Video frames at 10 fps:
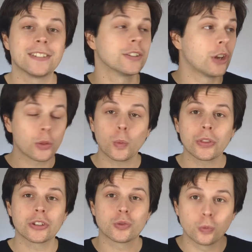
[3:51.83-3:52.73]
it's another one
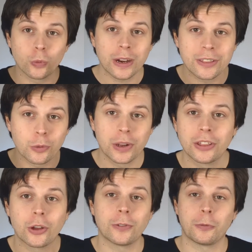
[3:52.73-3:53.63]
that's really
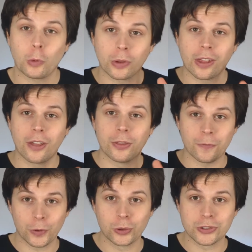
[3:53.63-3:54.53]
good if you want to learn the
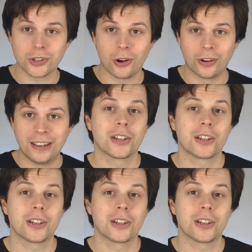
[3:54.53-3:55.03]
full song.